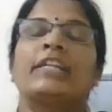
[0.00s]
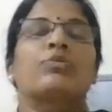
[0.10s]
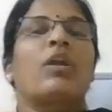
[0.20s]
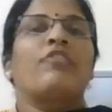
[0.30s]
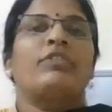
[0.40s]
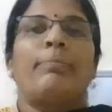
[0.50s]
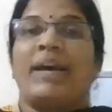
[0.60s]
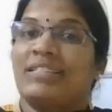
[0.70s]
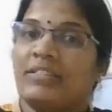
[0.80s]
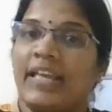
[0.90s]
It's one of the
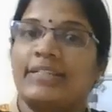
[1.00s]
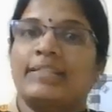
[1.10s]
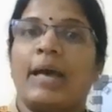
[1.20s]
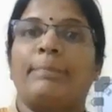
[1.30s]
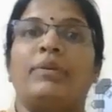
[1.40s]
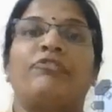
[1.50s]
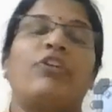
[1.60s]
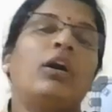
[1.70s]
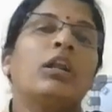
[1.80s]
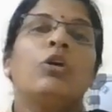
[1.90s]
best example for